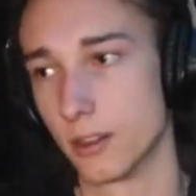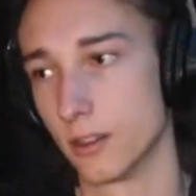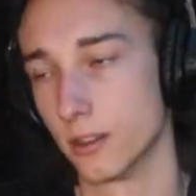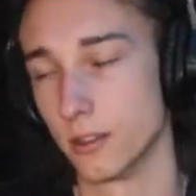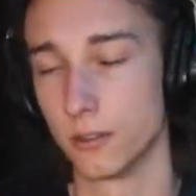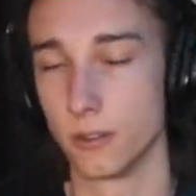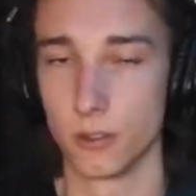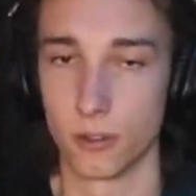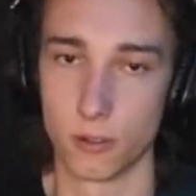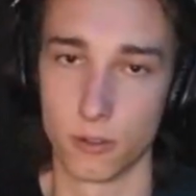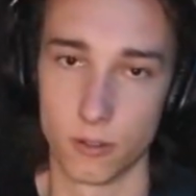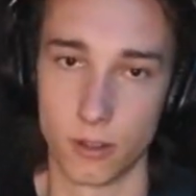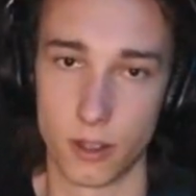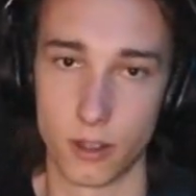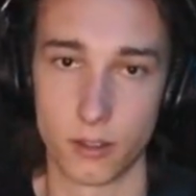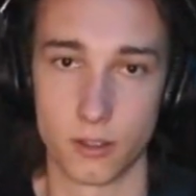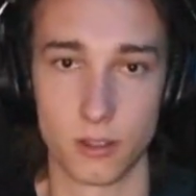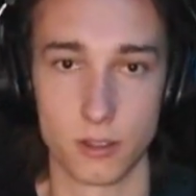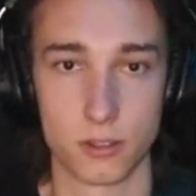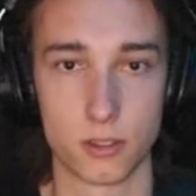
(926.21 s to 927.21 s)
And you
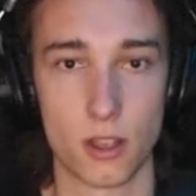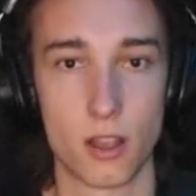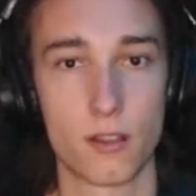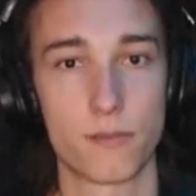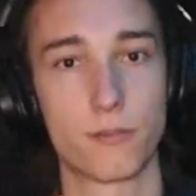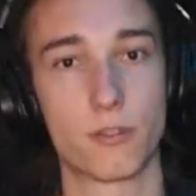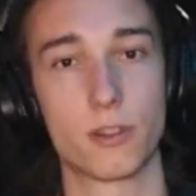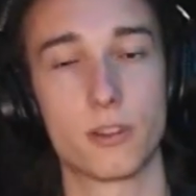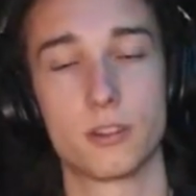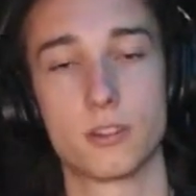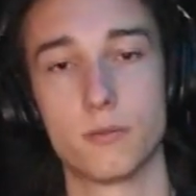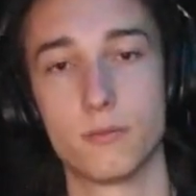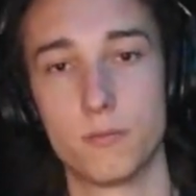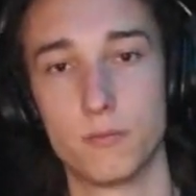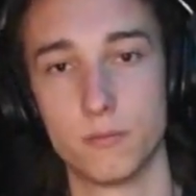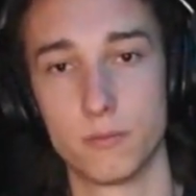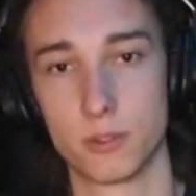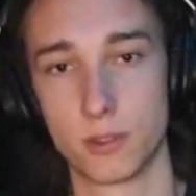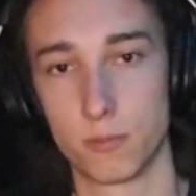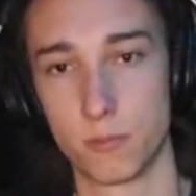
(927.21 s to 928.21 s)
know, the software
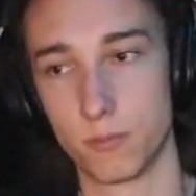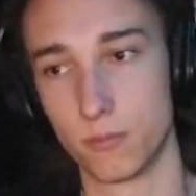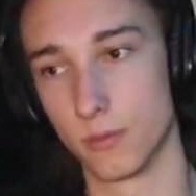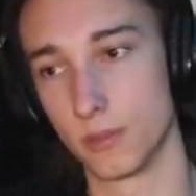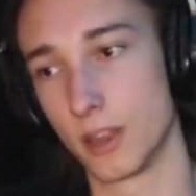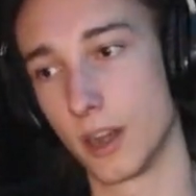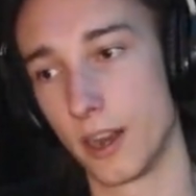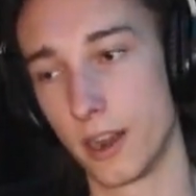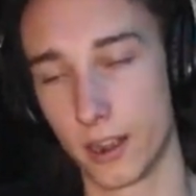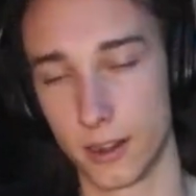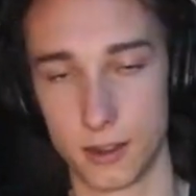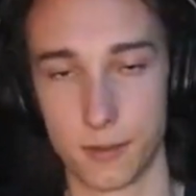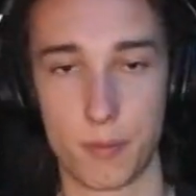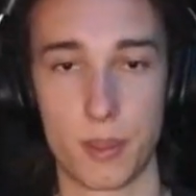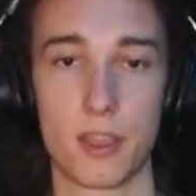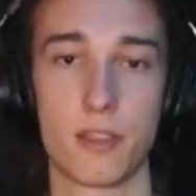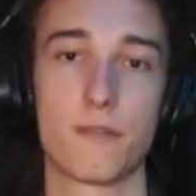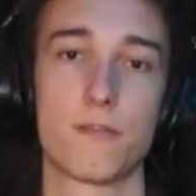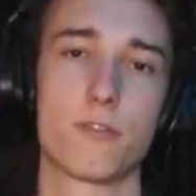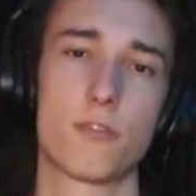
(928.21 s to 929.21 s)
that I had
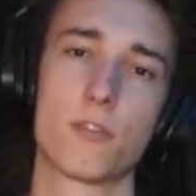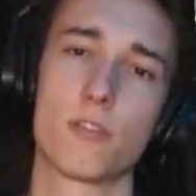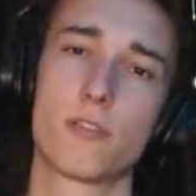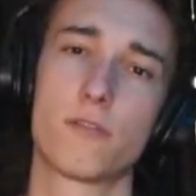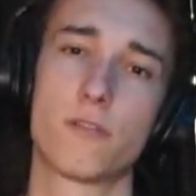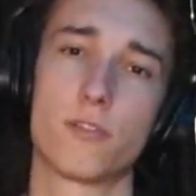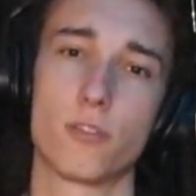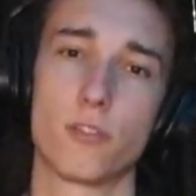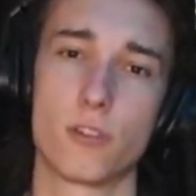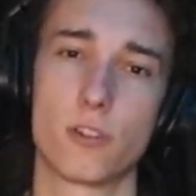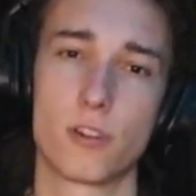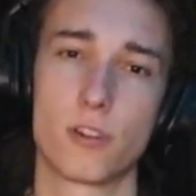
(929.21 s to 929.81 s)
to pay for